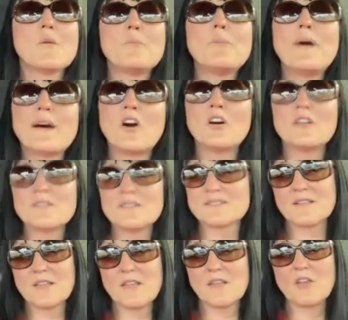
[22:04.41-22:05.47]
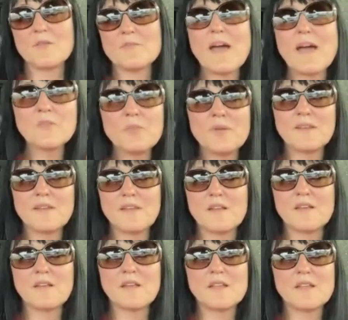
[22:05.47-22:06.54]
But honestly, in my
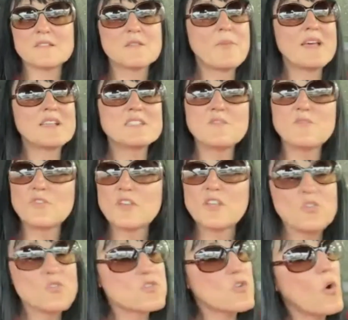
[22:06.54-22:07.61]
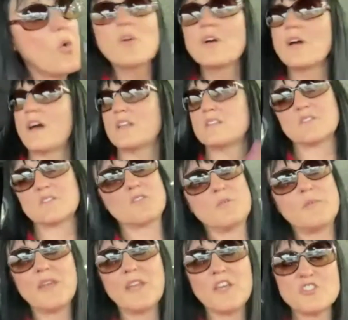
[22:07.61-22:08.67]
opinion, it's the best if you can use all kinds of
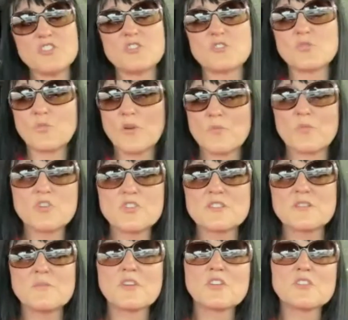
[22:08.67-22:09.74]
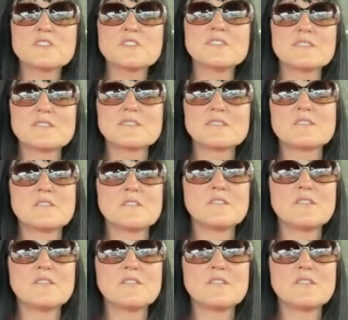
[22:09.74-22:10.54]
communications to one person, because this is